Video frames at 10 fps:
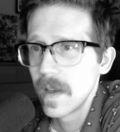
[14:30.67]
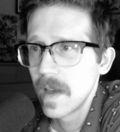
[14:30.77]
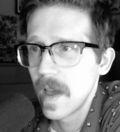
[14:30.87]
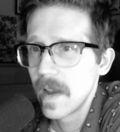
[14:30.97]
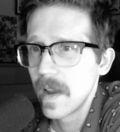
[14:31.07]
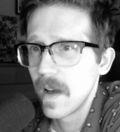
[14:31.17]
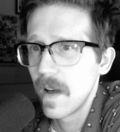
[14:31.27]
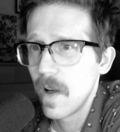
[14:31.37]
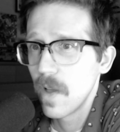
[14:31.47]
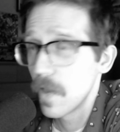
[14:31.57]
And
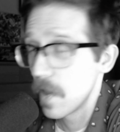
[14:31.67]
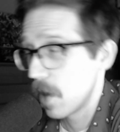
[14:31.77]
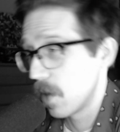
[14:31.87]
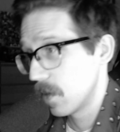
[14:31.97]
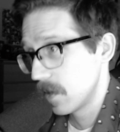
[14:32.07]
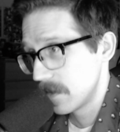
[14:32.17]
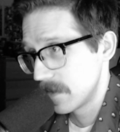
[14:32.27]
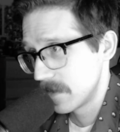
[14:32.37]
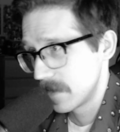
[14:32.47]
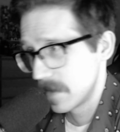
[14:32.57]
although
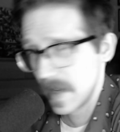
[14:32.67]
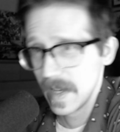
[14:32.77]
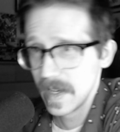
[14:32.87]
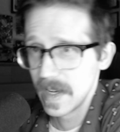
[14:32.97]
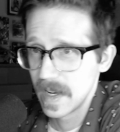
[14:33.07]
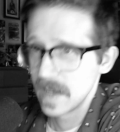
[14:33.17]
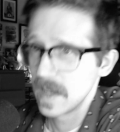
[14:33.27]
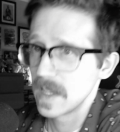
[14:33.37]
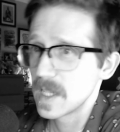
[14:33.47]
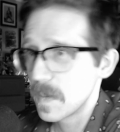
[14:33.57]
he didn't
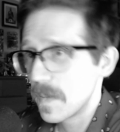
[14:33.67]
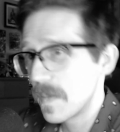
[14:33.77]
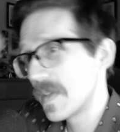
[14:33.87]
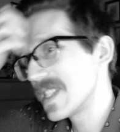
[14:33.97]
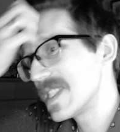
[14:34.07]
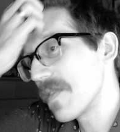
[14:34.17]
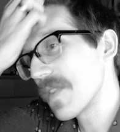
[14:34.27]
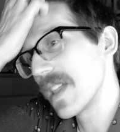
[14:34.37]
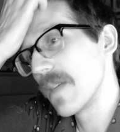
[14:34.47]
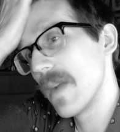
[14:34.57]

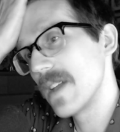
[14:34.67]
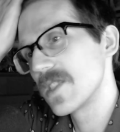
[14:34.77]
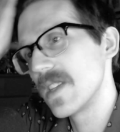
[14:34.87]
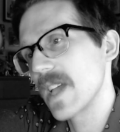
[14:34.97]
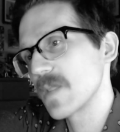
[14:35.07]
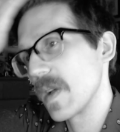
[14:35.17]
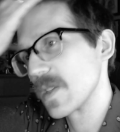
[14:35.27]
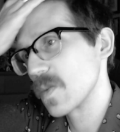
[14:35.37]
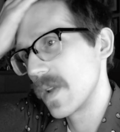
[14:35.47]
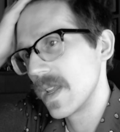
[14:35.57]
specifically mention
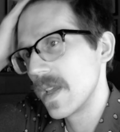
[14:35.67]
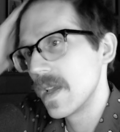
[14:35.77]
Xbox when